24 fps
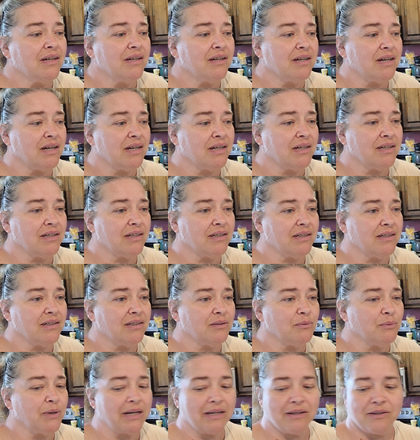
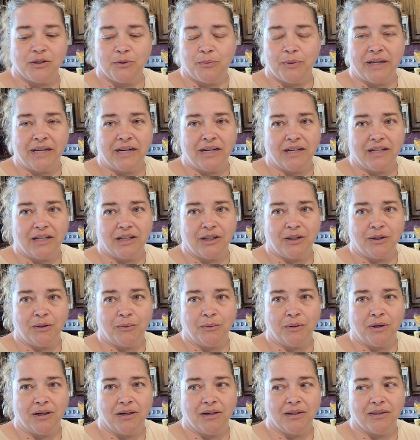What else are we gonna do?
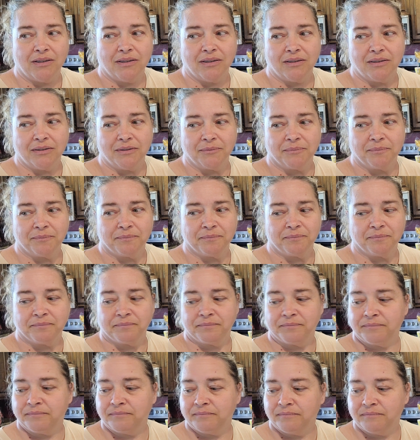
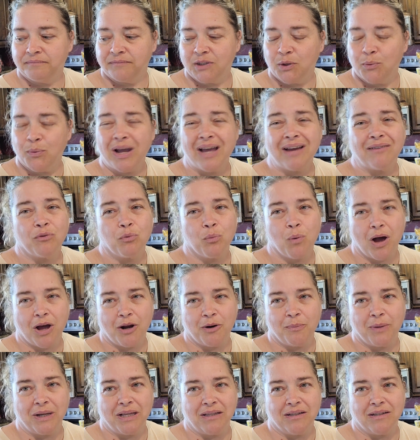We have a
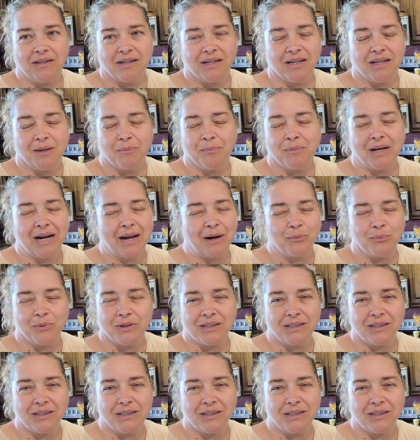watermelon to cut, but I